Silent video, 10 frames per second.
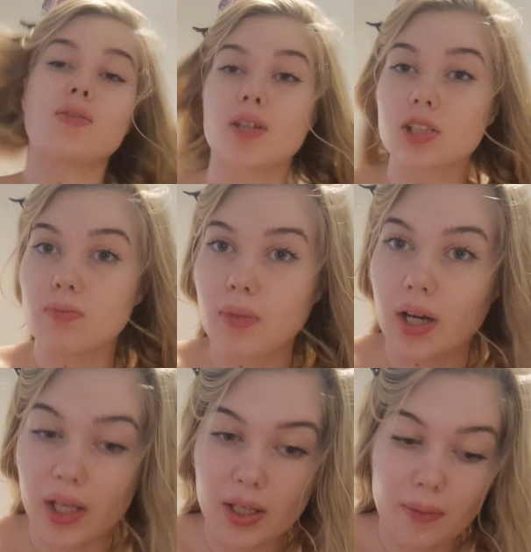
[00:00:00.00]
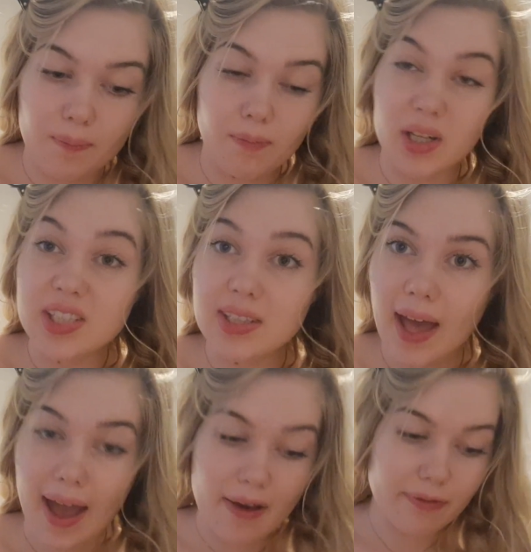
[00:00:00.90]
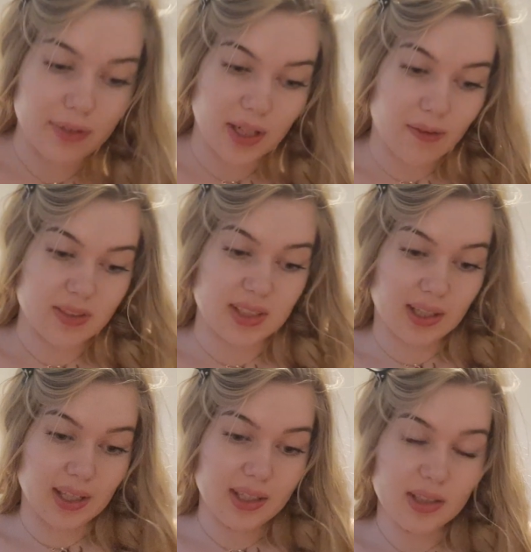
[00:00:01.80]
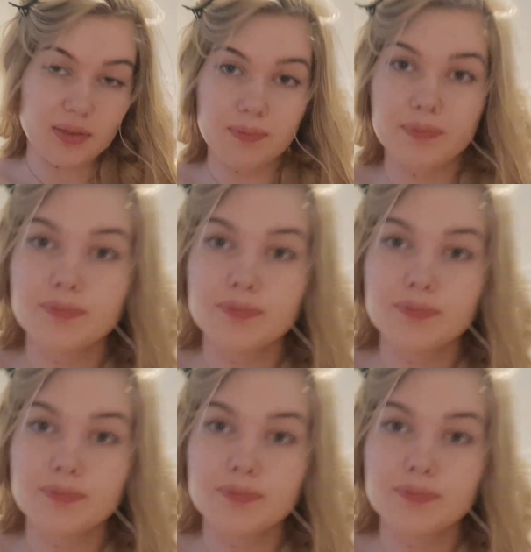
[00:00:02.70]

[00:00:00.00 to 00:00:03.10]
this was my must-have when I was a kid.